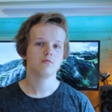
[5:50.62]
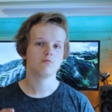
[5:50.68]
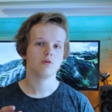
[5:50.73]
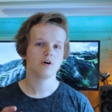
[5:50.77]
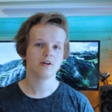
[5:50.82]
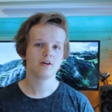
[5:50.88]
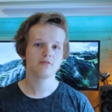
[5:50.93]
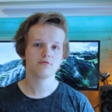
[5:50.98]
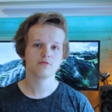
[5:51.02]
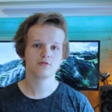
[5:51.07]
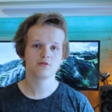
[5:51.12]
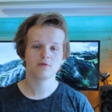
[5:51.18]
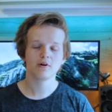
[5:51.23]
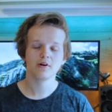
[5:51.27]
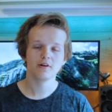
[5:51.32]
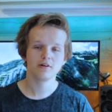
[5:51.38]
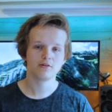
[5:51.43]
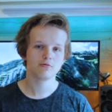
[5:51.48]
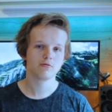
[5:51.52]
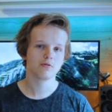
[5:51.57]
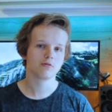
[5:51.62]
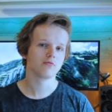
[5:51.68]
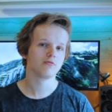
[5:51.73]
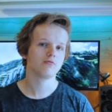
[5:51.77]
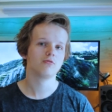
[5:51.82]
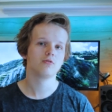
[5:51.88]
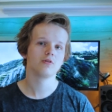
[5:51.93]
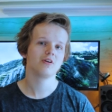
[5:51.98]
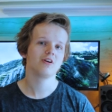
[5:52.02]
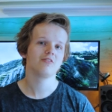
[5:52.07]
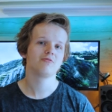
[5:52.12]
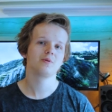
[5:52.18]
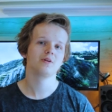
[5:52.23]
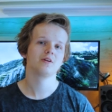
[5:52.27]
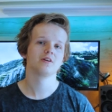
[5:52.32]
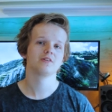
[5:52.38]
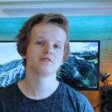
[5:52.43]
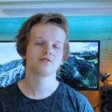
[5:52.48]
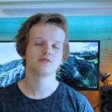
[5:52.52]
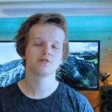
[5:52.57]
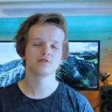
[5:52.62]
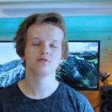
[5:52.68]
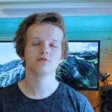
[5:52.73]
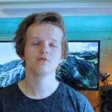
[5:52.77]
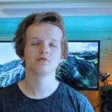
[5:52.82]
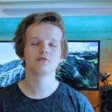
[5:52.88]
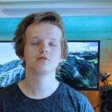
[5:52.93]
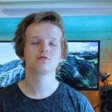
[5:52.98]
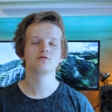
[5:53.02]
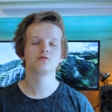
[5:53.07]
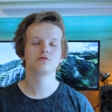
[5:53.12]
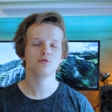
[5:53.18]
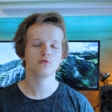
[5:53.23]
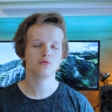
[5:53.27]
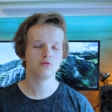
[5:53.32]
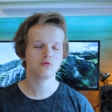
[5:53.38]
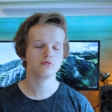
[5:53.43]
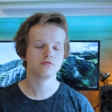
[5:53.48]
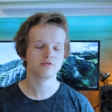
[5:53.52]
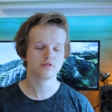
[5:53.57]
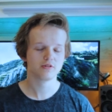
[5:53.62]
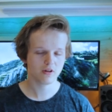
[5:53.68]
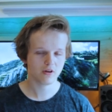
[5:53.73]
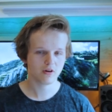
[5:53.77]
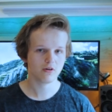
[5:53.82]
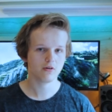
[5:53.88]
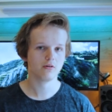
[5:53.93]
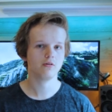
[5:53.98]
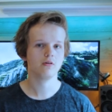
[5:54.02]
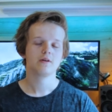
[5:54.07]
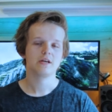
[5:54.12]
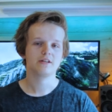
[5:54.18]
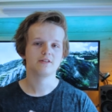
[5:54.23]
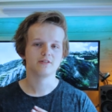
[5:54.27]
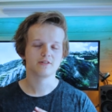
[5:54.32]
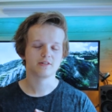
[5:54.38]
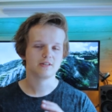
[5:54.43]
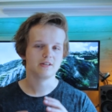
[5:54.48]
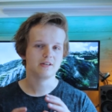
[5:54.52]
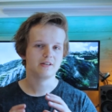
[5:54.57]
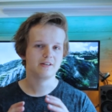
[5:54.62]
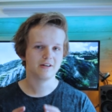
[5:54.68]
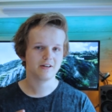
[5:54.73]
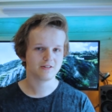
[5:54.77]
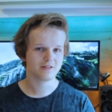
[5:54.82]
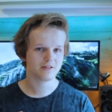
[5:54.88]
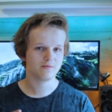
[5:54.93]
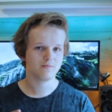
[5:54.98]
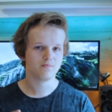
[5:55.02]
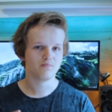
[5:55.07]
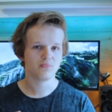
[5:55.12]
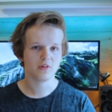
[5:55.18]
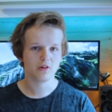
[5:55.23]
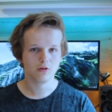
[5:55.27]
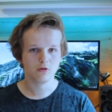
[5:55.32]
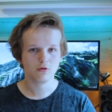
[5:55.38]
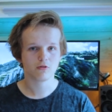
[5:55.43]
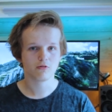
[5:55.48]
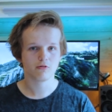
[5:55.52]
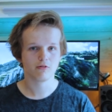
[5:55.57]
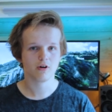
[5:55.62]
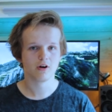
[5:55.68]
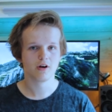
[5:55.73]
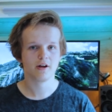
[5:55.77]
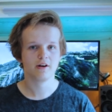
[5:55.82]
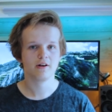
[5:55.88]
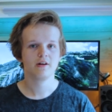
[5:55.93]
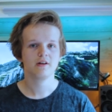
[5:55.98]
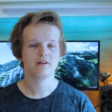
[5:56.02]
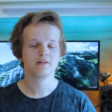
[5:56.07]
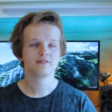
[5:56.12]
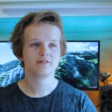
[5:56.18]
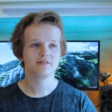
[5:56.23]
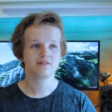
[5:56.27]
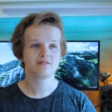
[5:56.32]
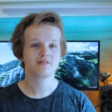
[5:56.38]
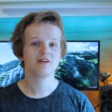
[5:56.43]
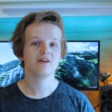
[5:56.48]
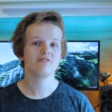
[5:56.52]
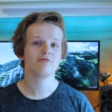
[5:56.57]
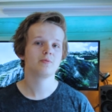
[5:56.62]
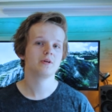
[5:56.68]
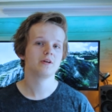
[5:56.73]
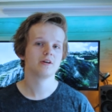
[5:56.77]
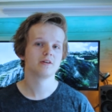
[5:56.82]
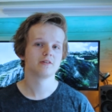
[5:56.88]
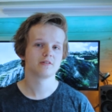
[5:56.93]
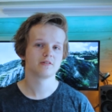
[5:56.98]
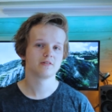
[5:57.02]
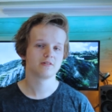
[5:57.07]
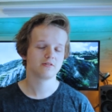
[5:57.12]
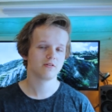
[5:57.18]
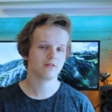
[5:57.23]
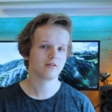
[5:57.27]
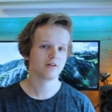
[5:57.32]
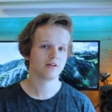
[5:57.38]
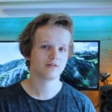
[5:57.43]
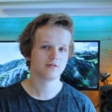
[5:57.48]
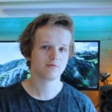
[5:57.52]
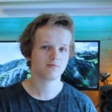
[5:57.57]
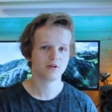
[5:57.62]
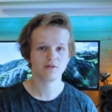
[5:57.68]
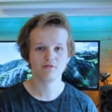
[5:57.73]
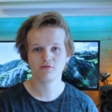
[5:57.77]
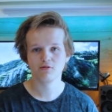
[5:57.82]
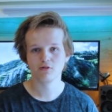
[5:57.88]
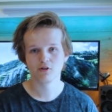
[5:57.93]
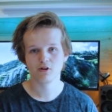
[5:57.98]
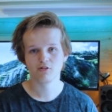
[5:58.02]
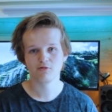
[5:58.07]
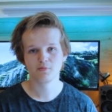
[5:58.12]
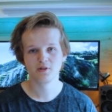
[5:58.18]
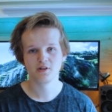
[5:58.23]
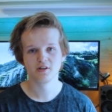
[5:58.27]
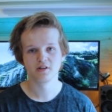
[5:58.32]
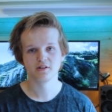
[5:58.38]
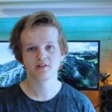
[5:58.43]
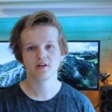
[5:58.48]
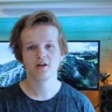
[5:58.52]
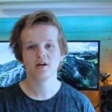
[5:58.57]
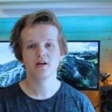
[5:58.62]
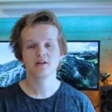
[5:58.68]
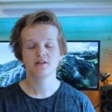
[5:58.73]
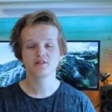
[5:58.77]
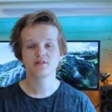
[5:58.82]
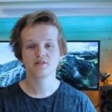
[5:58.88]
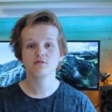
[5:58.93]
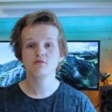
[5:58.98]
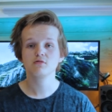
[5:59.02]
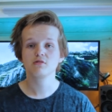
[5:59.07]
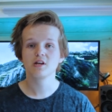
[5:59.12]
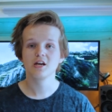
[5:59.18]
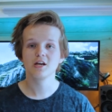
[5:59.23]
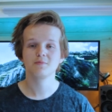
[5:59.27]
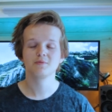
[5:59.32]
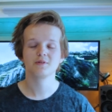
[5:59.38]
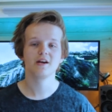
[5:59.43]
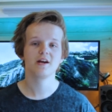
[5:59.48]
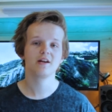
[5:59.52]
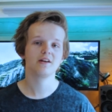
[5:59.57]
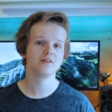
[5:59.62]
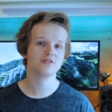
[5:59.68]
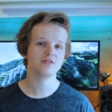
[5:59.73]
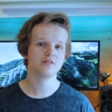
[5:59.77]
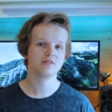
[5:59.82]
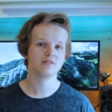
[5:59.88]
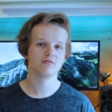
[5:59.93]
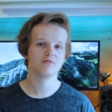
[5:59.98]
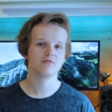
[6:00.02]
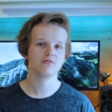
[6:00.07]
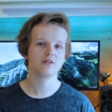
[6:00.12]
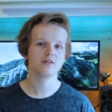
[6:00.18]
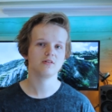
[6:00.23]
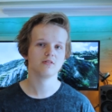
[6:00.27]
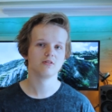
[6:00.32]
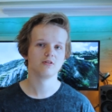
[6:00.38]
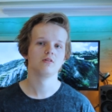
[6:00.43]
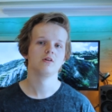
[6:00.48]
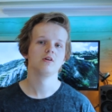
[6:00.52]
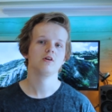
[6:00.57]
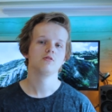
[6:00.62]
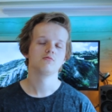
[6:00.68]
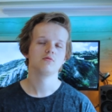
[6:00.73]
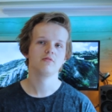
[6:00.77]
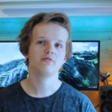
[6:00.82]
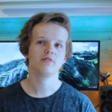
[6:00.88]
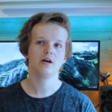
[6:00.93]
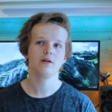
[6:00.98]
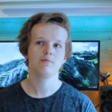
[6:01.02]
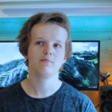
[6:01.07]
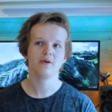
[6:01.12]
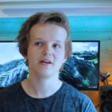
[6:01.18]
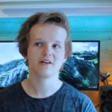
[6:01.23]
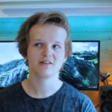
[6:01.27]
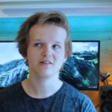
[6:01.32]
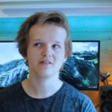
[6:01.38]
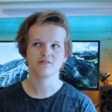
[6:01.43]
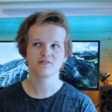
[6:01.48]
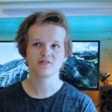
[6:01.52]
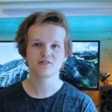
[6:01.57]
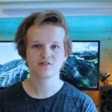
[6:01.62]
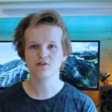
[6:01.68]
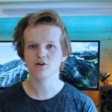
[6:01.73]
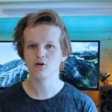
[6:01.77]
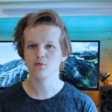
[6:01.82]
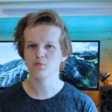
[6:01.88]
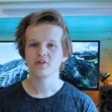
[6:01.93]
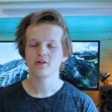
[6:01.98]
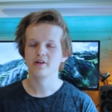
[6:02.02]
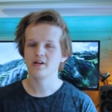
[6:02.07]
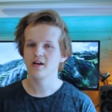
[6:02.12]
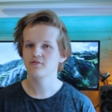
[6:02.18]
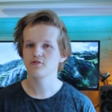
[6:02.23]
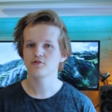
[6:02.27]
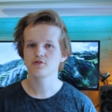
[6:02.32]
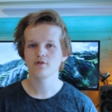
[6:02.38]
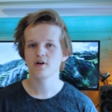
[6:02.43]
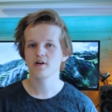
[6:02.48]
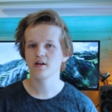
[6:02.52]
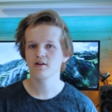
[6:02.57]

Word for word: 120 and 240 FPS just looks too slow. It just doesn't look right. 60 FPS, slow down to 24 FPS still keeps energy in the video without making it stop. You'd have to try it